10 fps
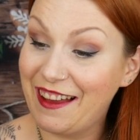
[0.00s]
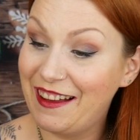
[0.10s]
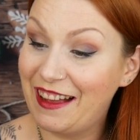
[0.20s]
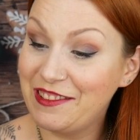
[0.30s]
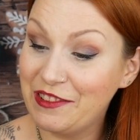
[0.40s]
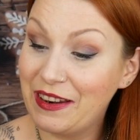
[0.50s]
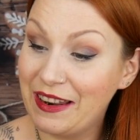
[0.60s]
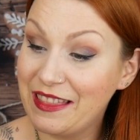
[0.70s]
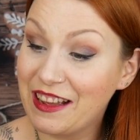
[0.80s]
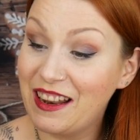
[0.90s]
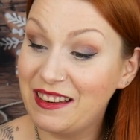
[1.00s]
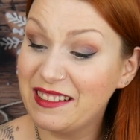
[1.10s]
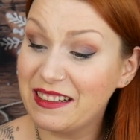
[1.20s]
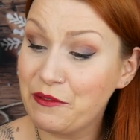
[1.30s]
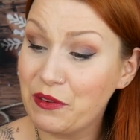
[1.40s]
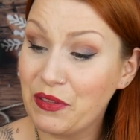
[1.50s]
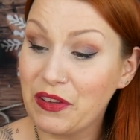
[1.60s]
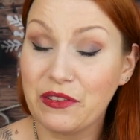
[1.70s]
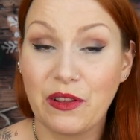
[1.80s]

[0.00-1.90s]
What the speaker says: that. I do. I like the colours and everything.